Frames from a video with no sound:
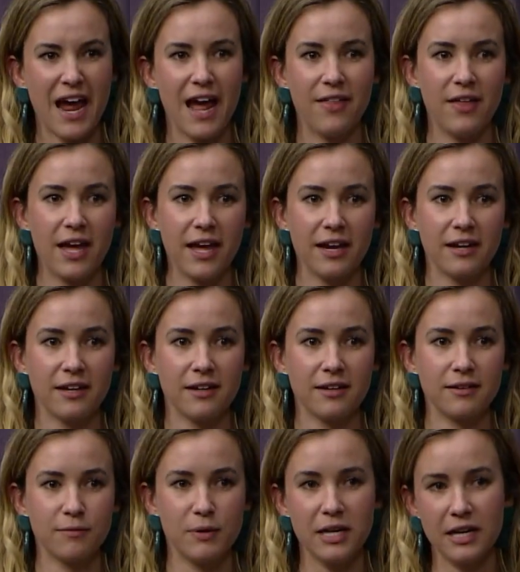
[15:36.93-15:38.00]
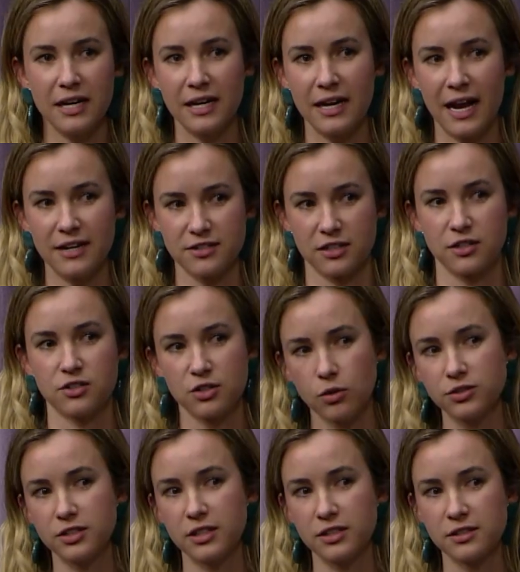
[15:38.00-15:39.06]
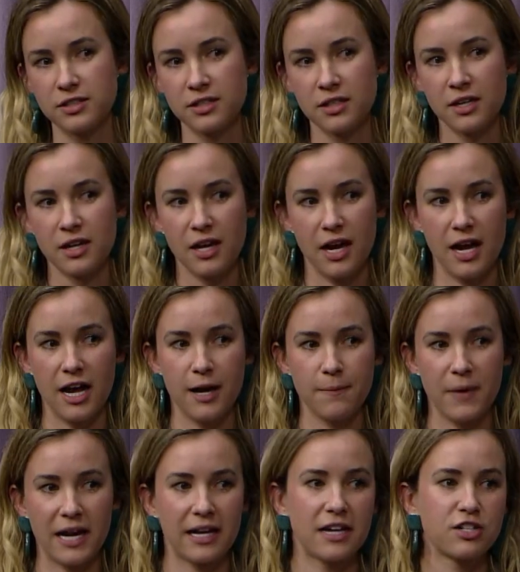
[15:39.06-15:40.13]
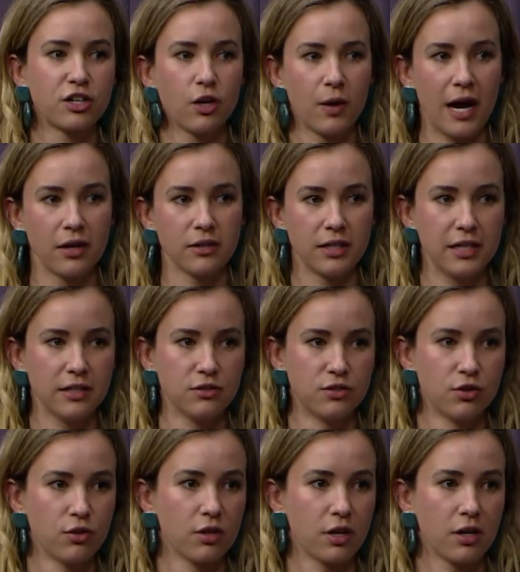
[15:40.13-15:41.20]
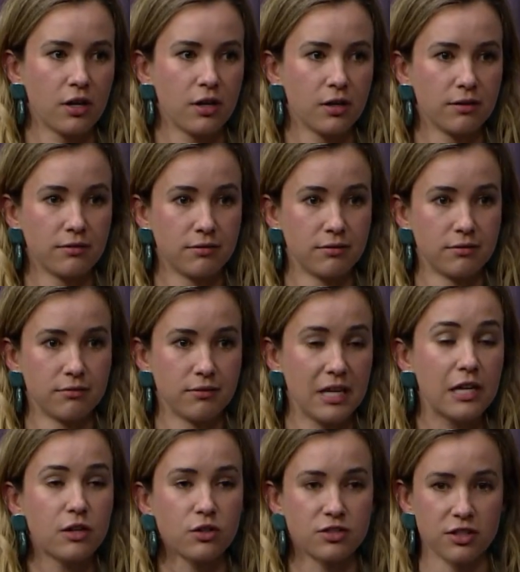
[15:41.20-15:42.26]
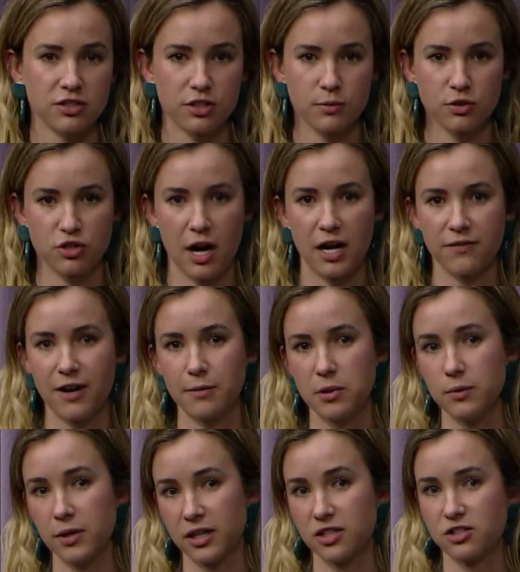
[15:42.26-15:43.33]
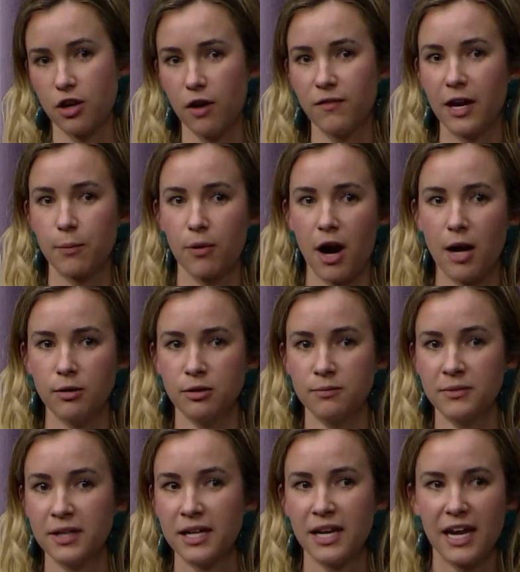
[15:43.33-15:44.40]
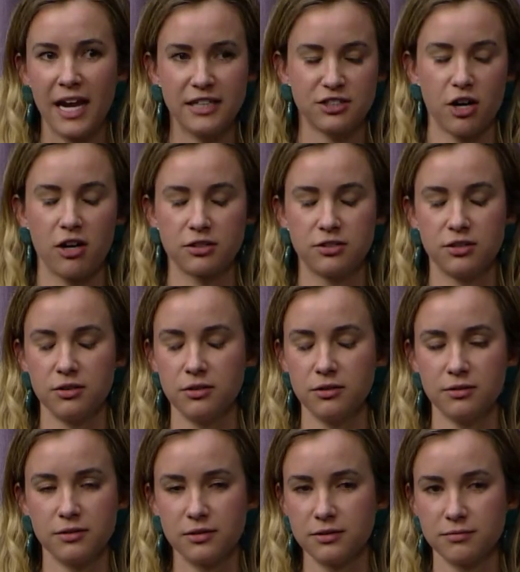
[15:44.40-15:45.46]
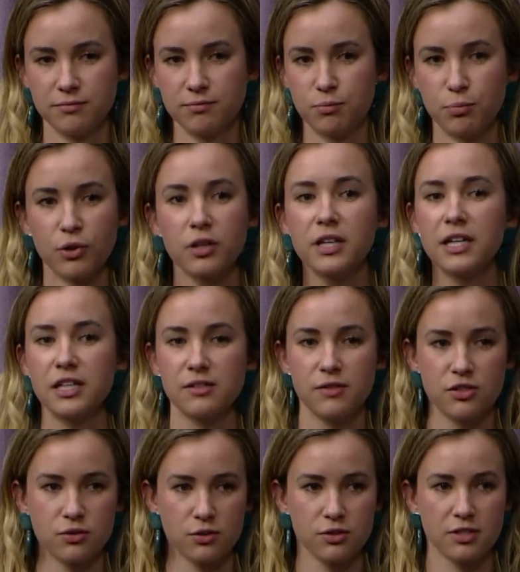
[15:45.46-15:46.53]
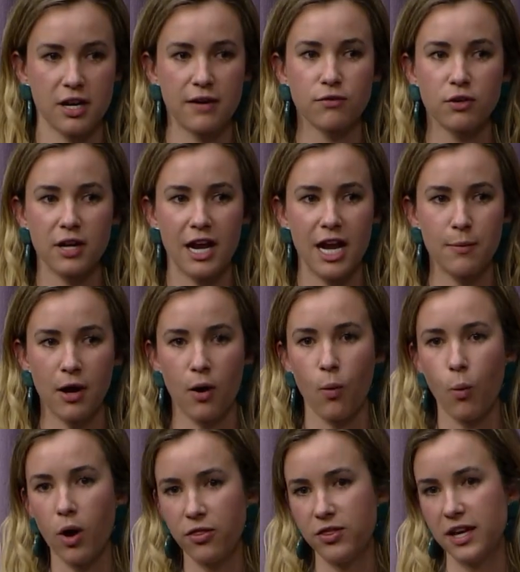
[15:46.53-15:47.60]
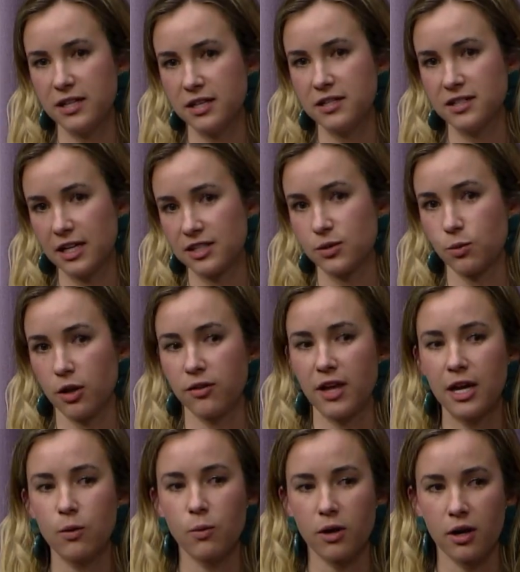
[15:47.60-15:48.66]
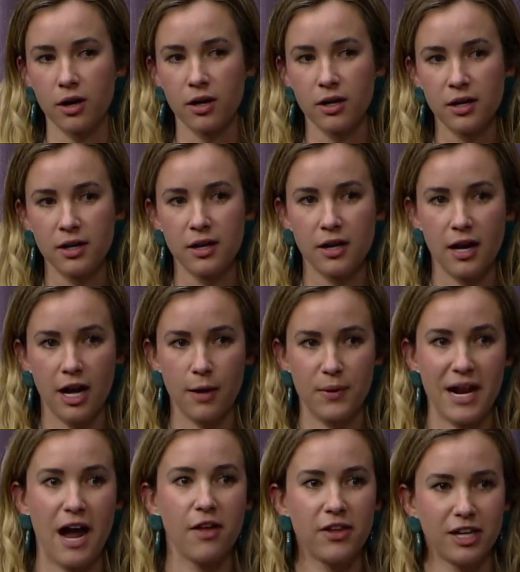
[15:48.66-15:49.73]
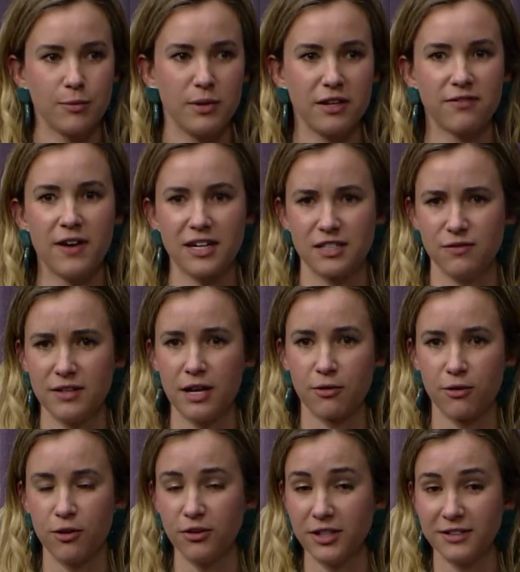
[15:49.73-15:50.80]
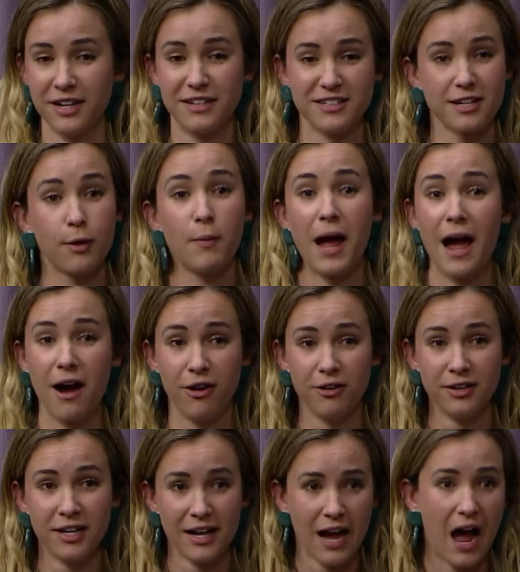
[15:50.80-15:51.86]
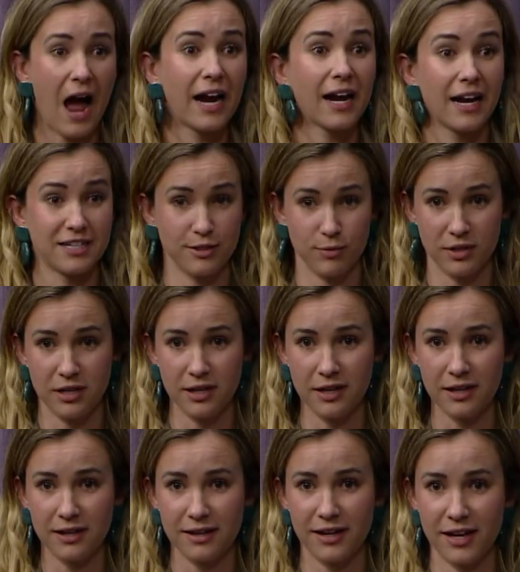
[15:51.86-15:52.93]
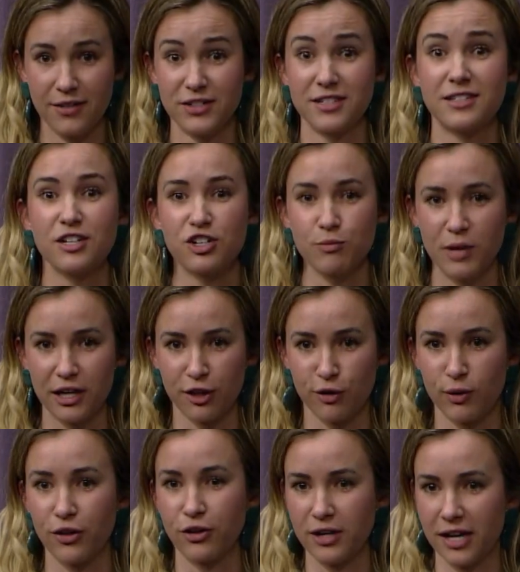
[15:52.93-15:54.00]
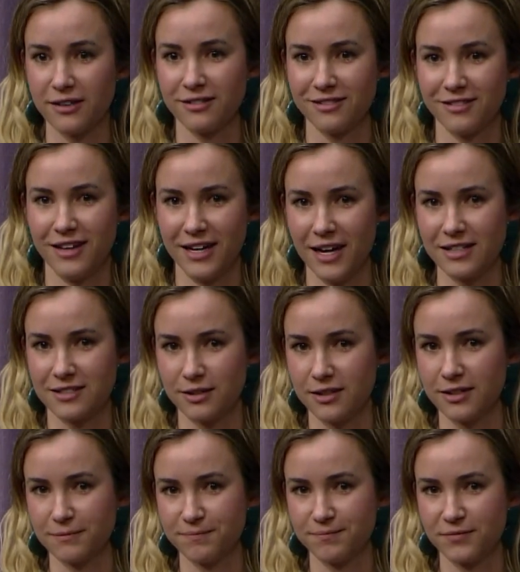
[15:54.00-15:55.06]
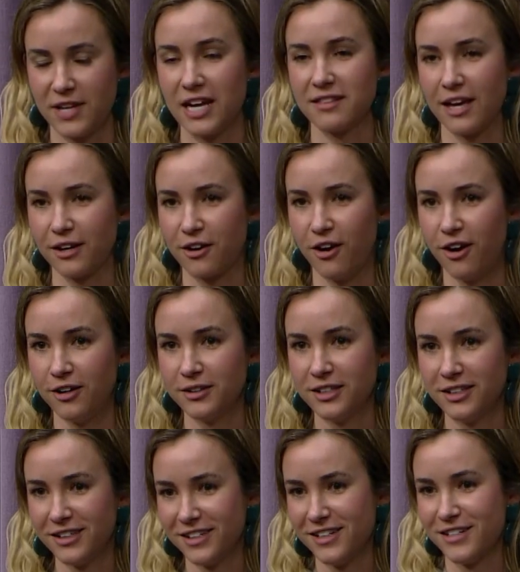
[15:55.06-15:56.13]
And then me, as a consultant, um, I got to go out into the ecosystem and try to find people that could solve that problem and talk to brilliant individuals every day about what they did to get to where they were um, and how they could be effective in that role. And, and somehow I got to be uh, the decision maker whether or not they got to take that call.